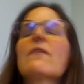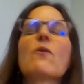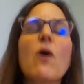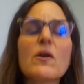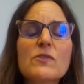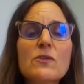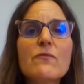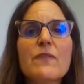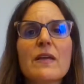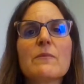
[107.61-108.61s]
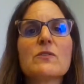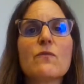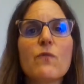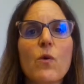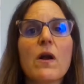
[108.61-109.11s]
and they're also famous
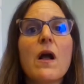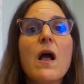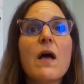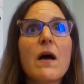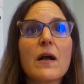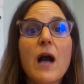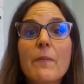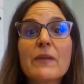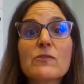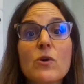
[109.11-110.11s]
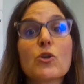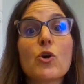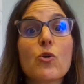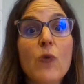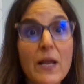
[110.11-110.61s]
for compounds called
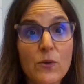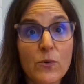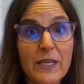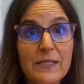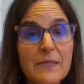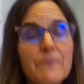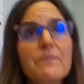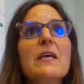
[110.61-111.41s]
carotenoids.